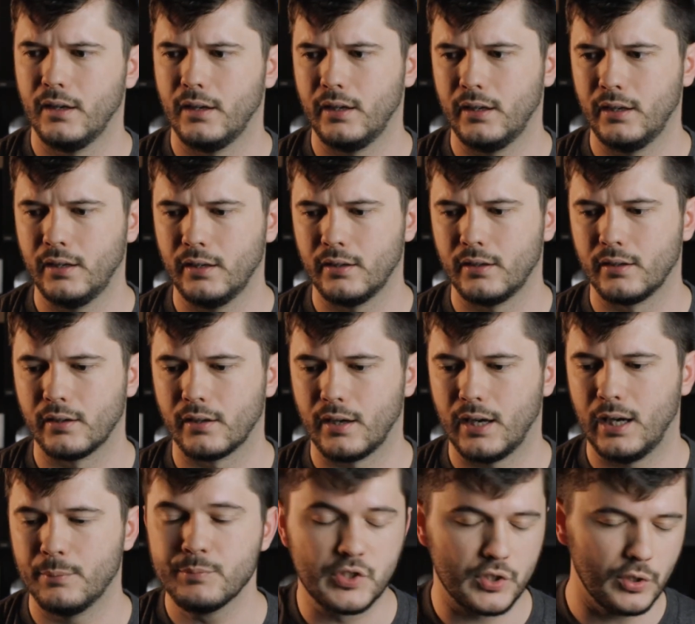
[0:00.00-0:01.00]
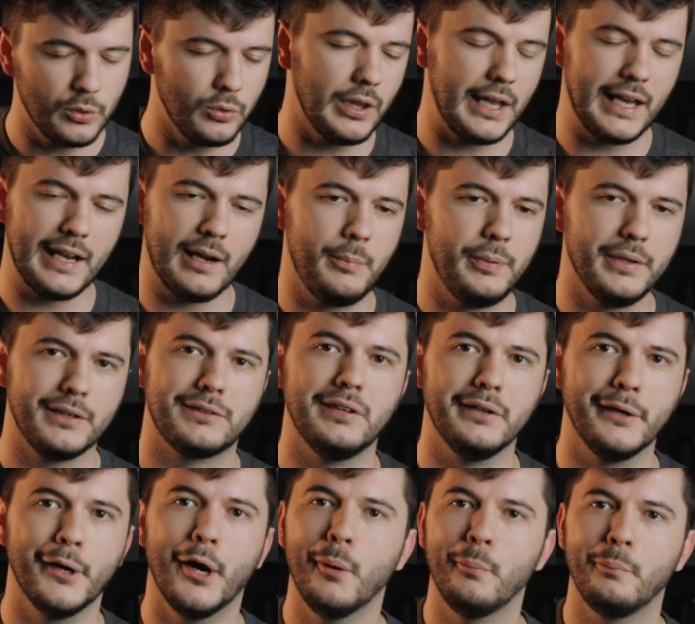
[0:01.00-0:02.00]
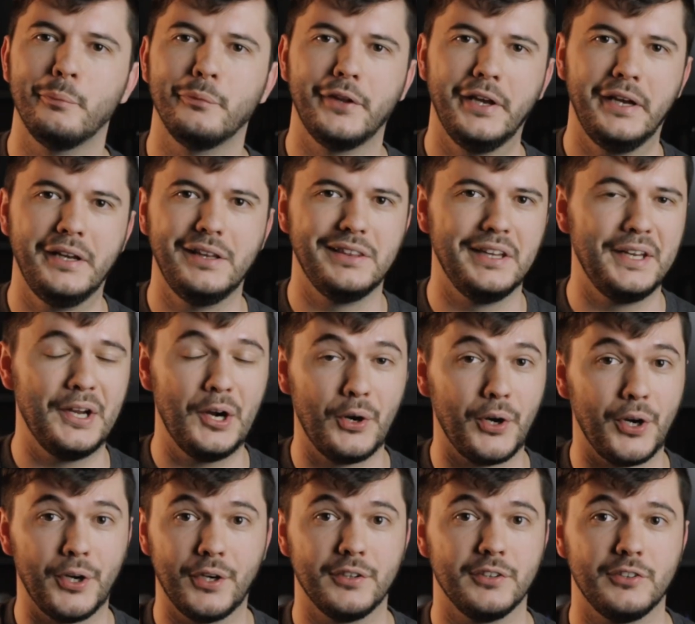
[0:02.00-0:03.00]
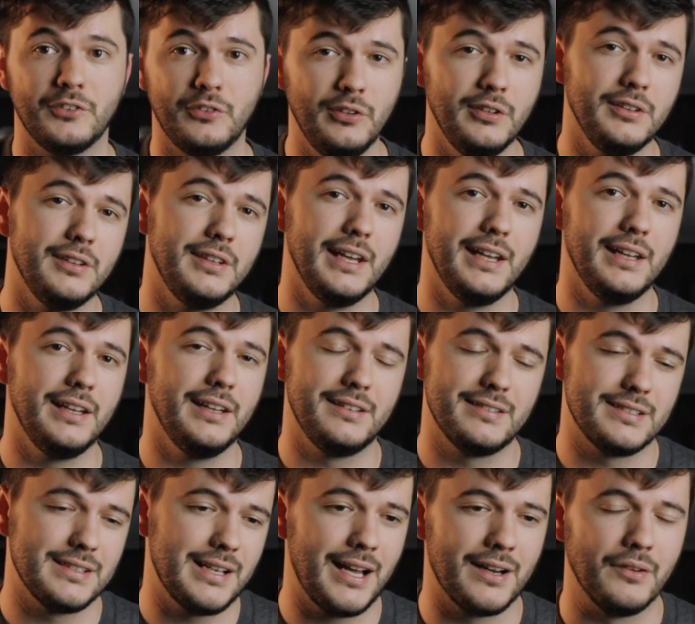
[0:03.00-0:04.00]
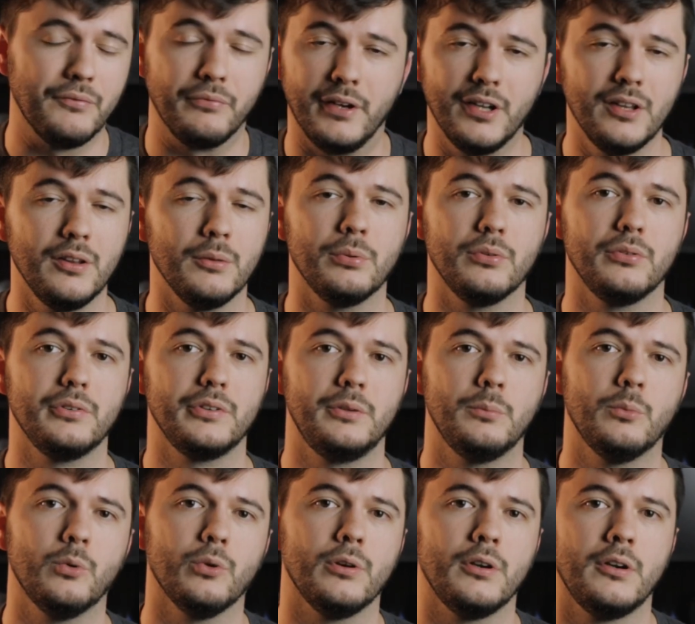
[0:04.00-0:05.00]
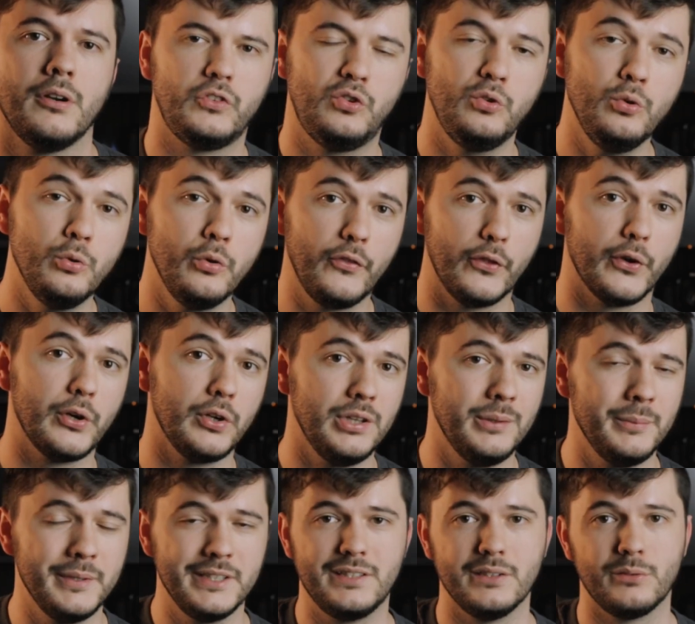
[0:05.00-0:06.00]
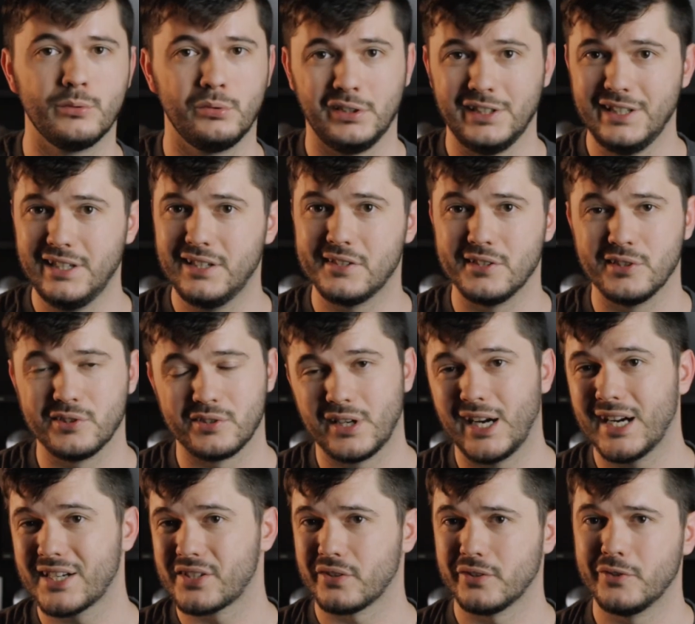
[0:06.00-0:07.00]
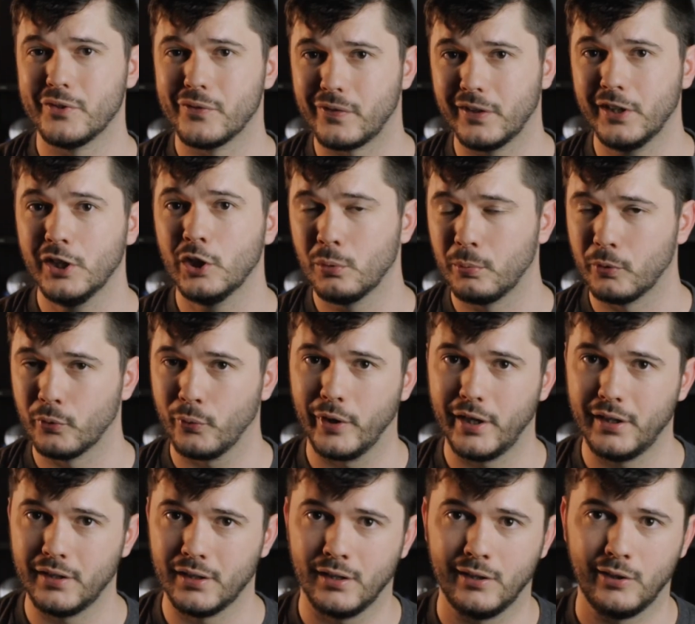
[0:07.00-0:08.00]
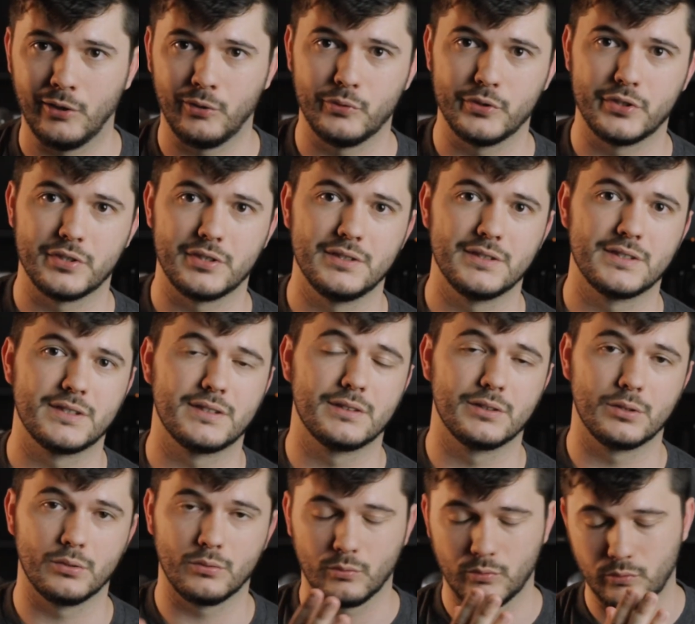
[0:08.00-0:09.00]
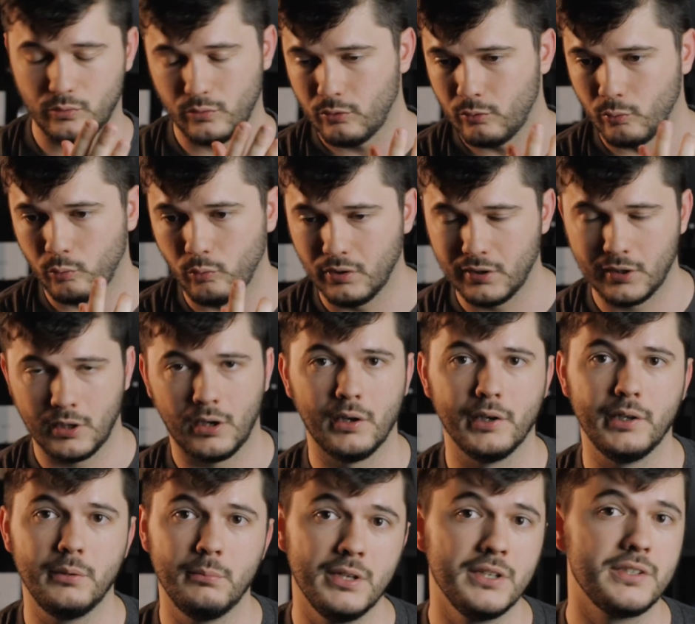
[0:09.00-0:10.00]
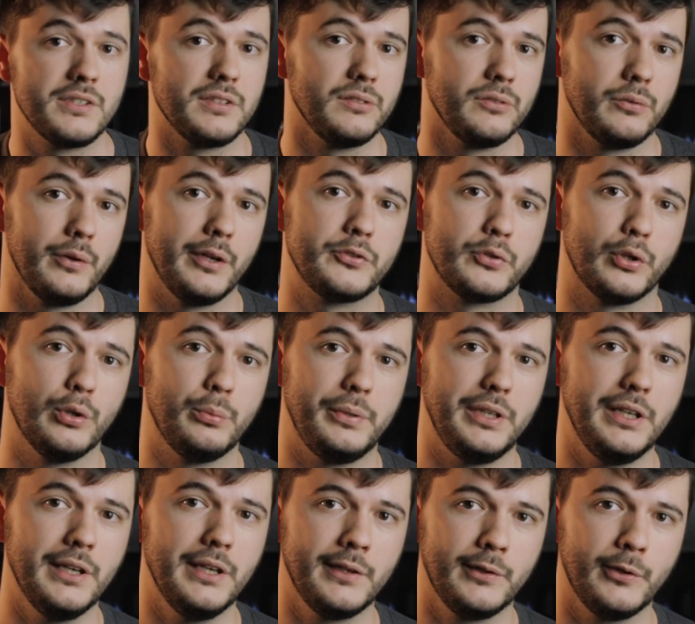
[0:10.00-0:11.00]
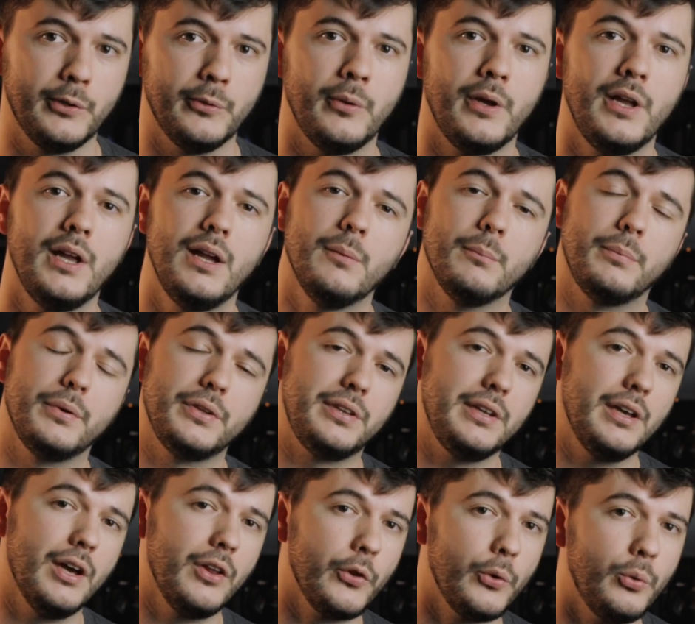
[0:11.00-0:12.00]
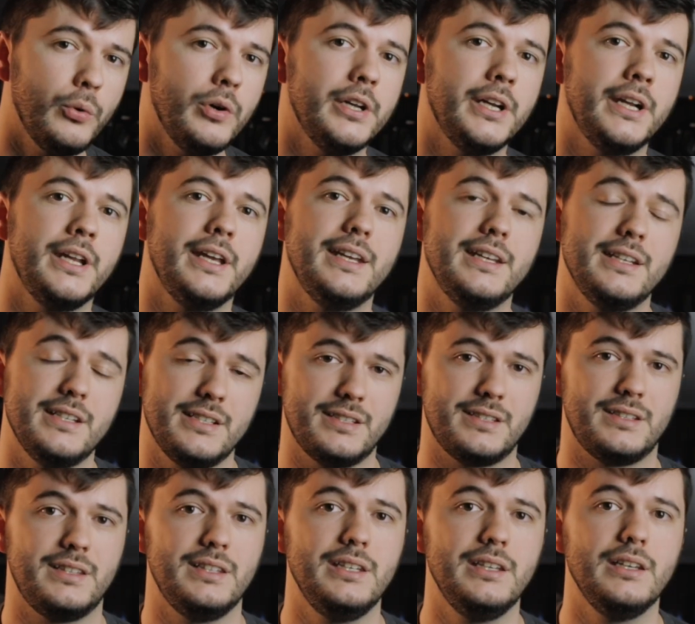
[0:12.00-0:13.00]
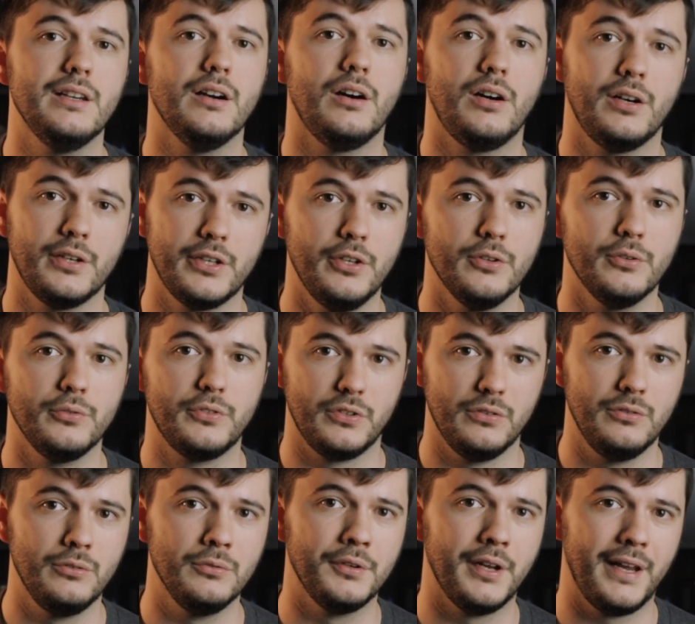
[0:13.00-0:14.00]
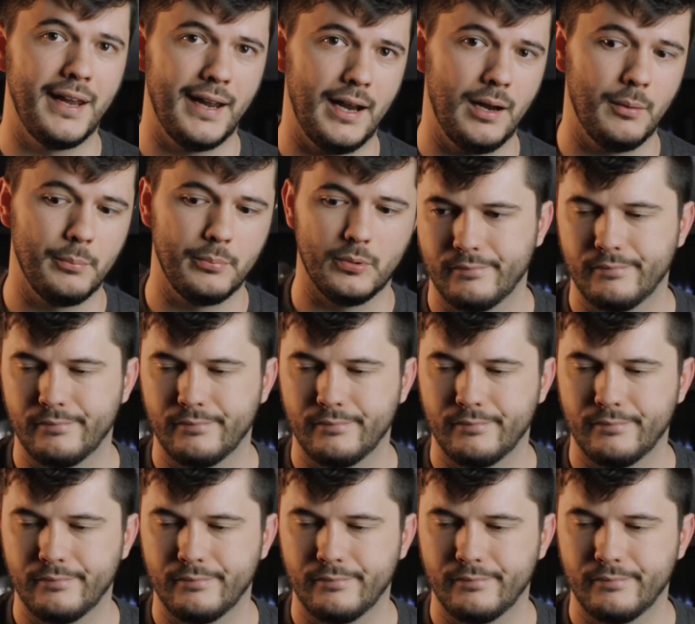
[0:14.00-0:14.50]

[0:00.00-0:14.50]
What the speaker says: And I'm so glad I picked it up. It's not available anymore. 2 of their limited releases are actually available right now, which is one I already mentioned, Retro Piano, but the other one is the AudioTune app.